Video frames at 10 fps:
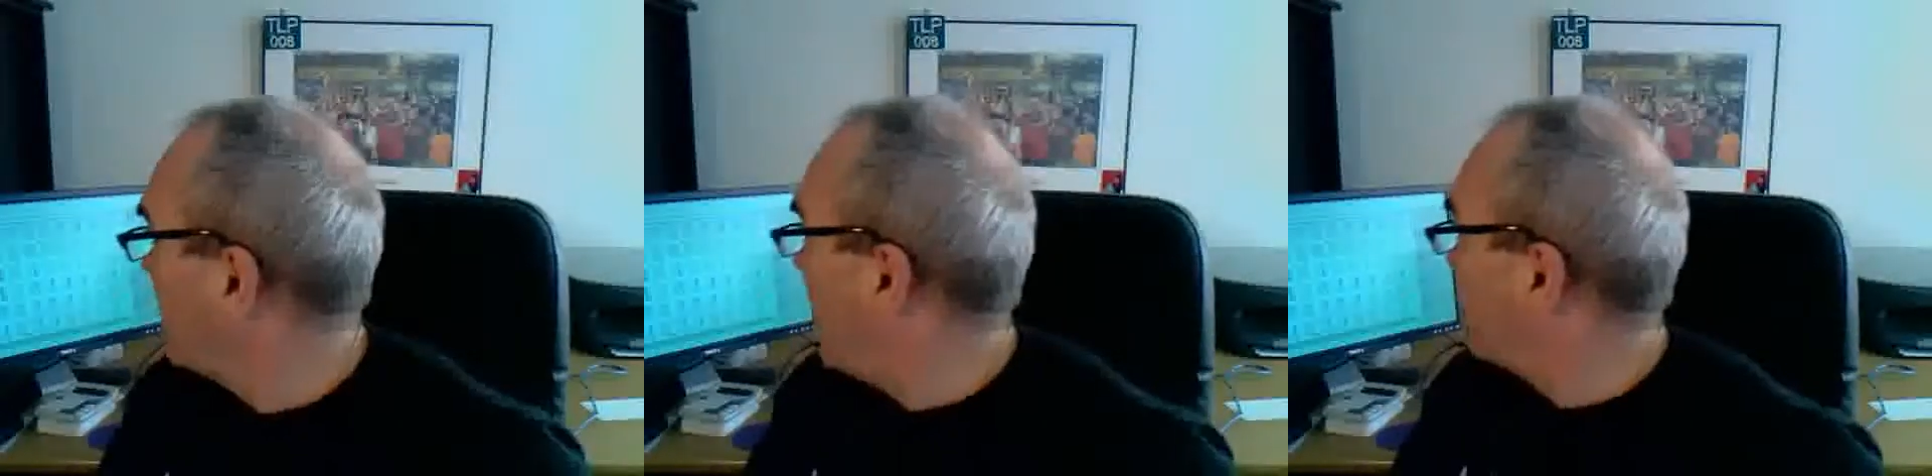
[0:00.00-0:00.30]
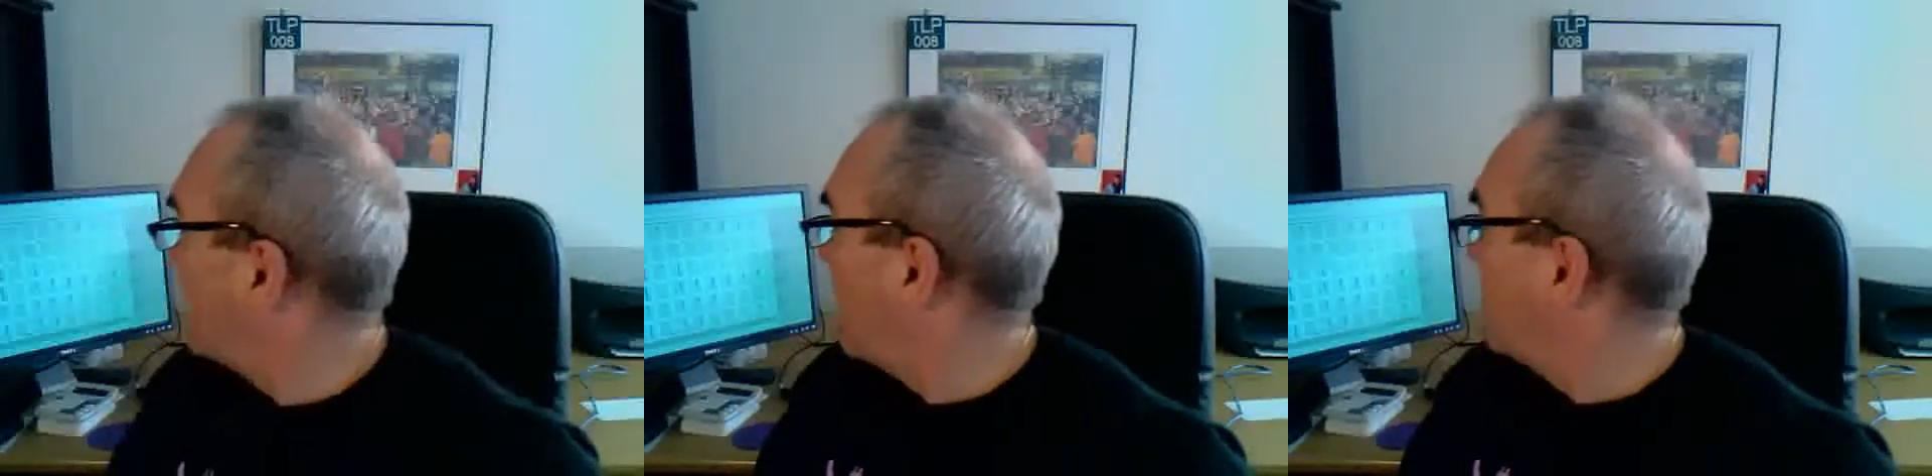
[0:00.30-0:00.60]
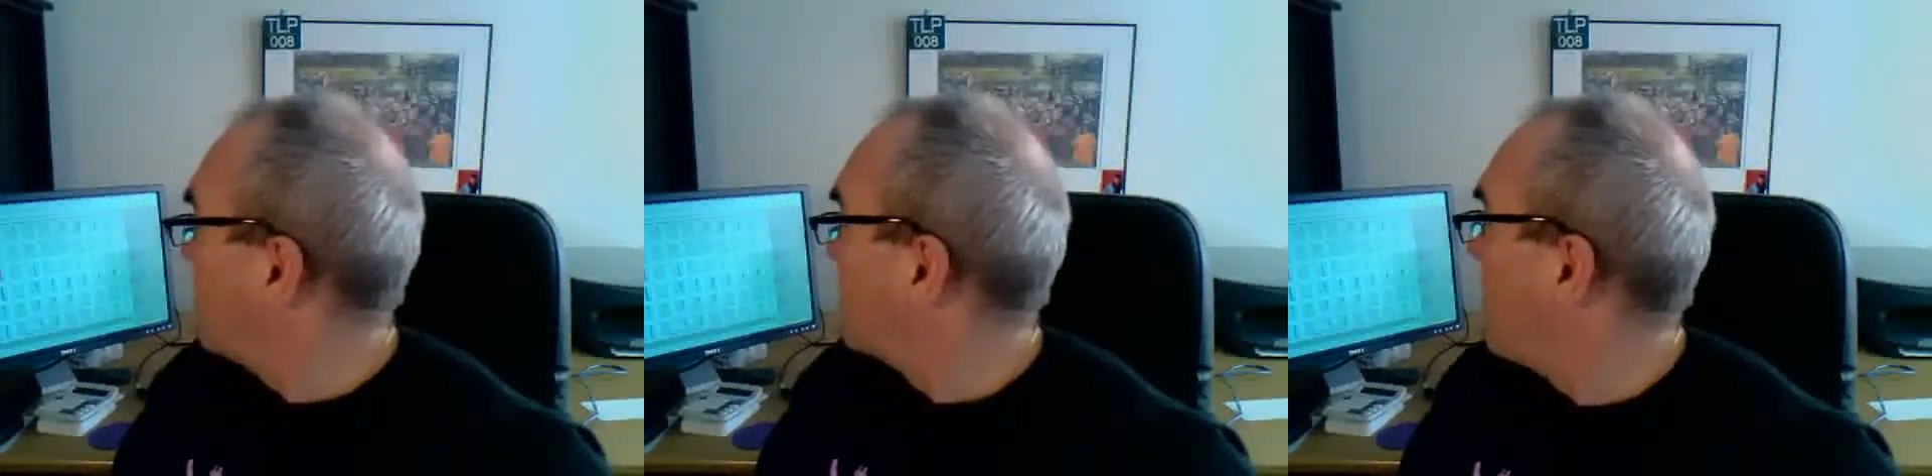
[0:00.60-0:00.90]
last I
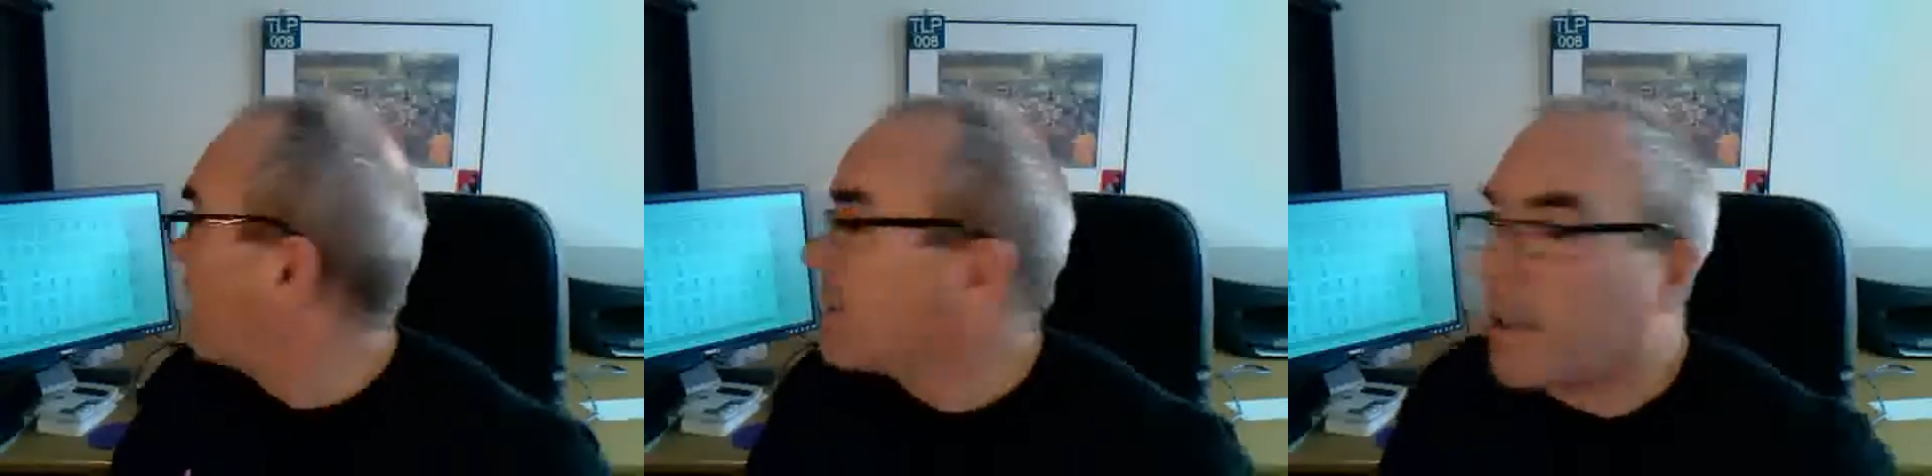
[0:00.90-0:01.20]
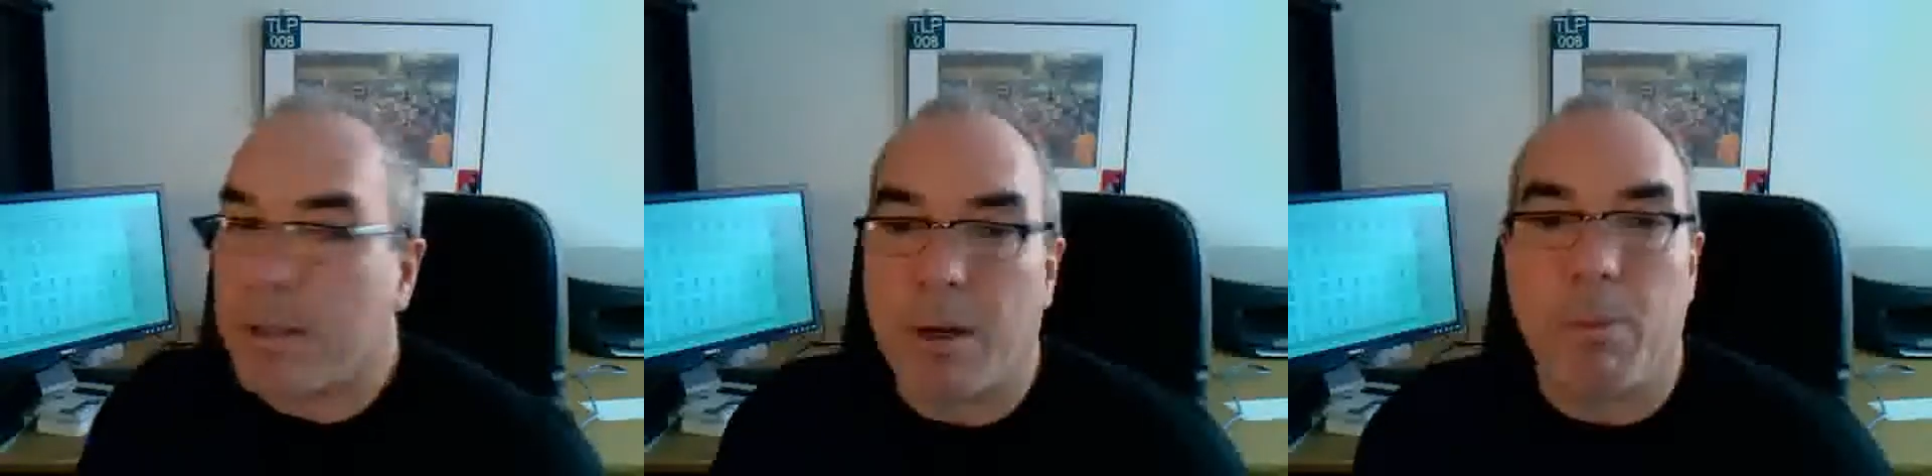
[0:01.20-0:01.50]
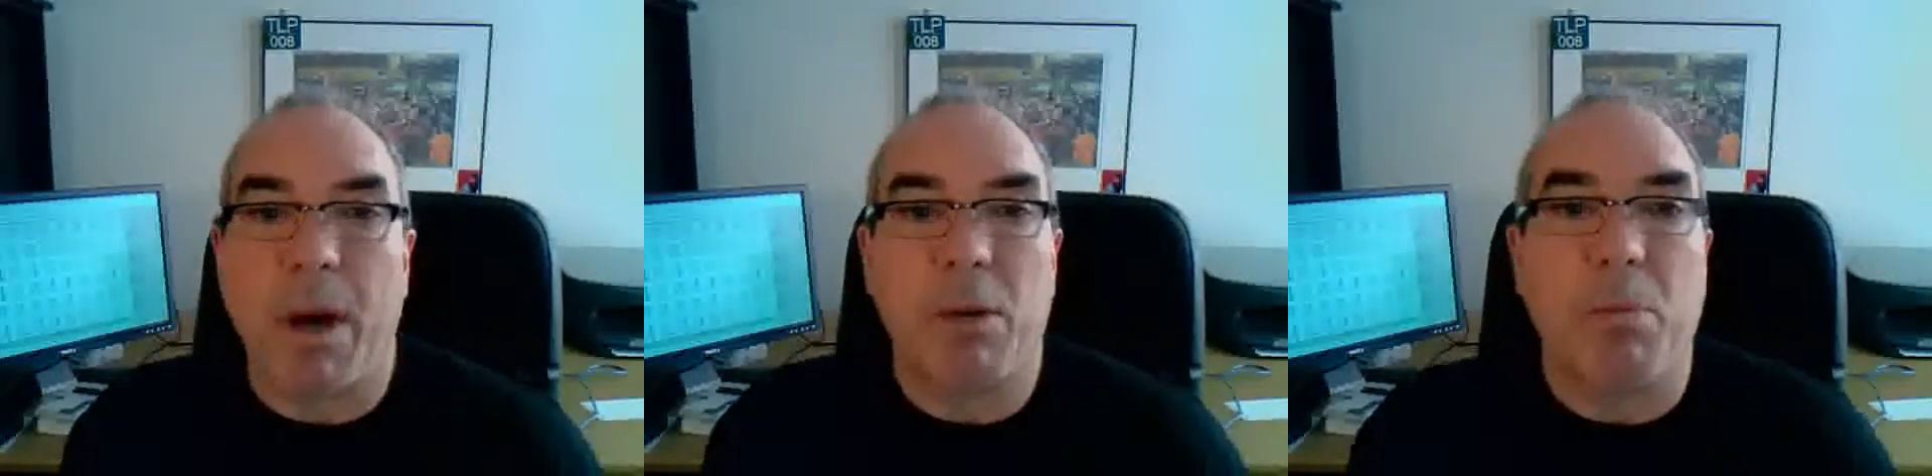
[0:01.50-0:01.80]
looked, bonds are
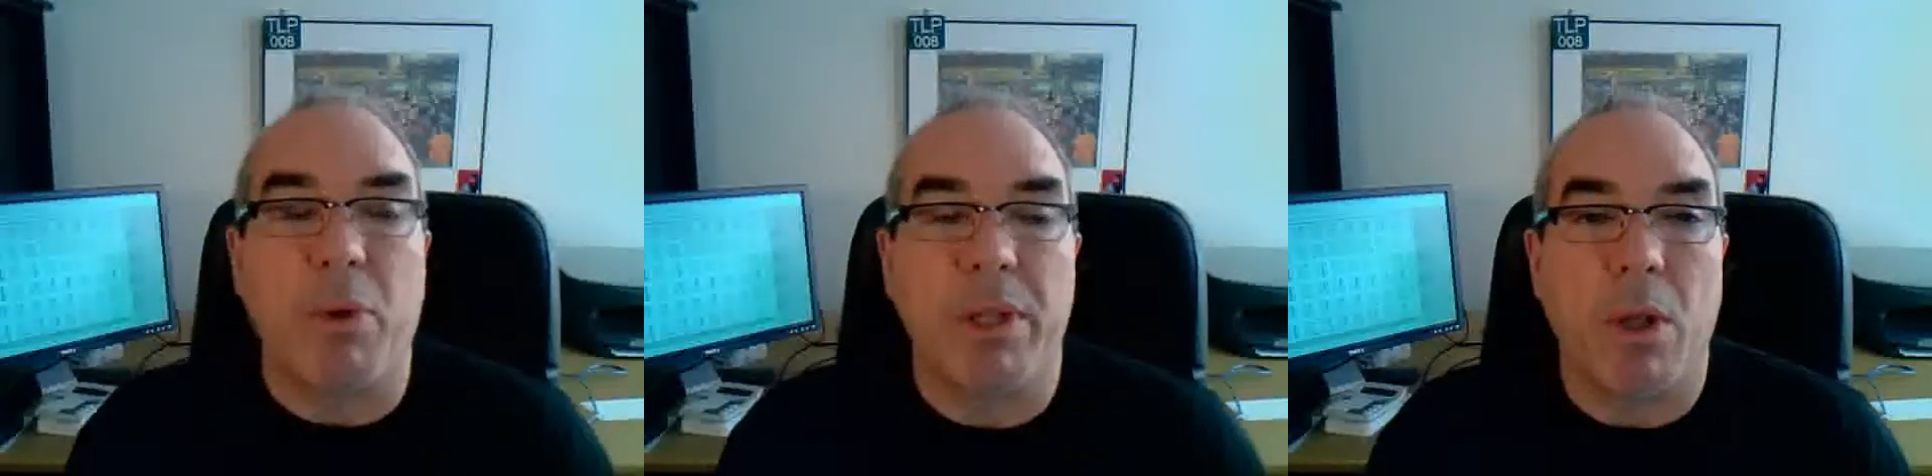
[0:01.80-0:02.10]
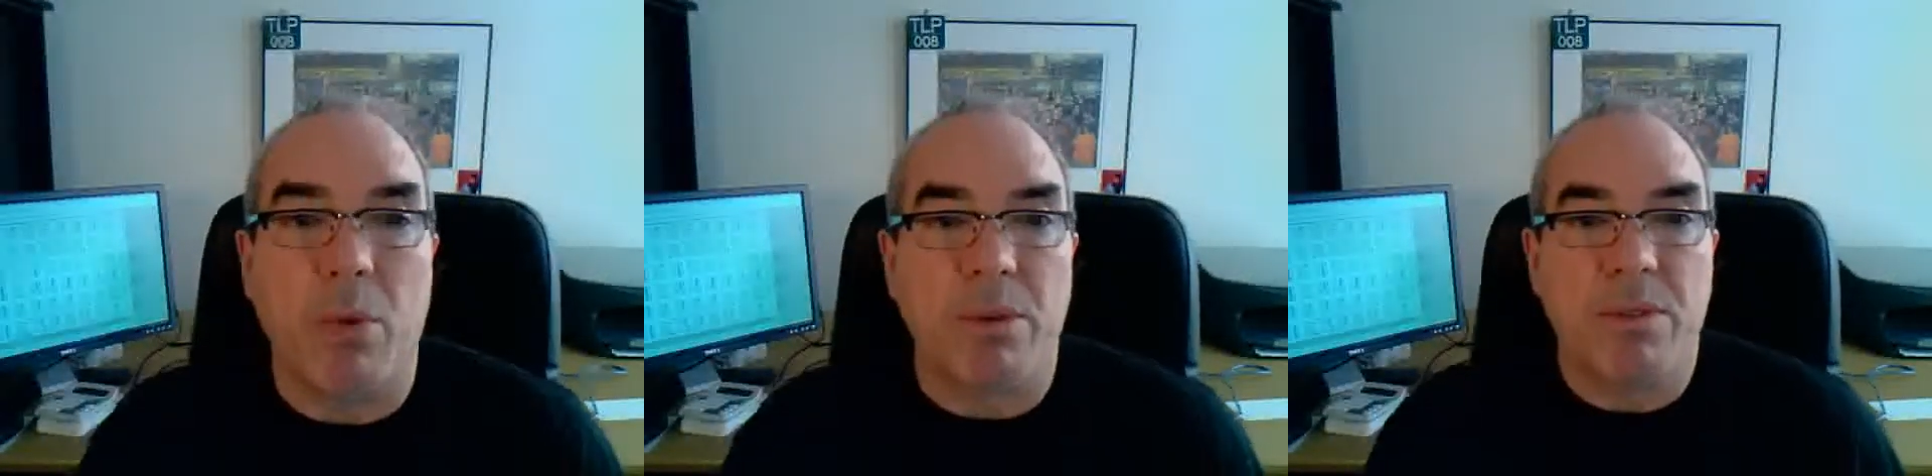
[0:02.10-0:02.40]
about a point lower.